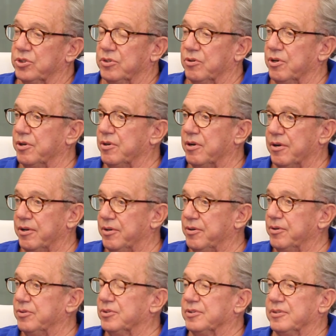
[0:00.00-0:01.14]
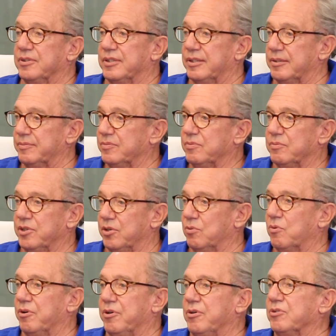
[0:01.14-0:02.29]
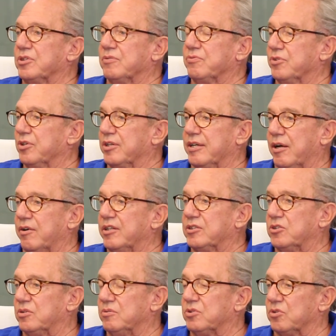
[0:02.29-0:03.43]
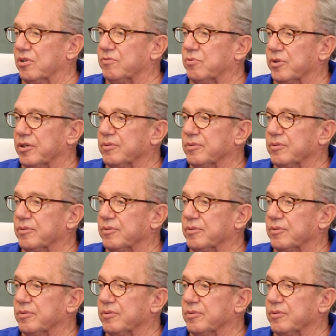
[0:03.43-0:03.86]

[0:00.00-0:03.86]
or are you using what are you using for your accounting software?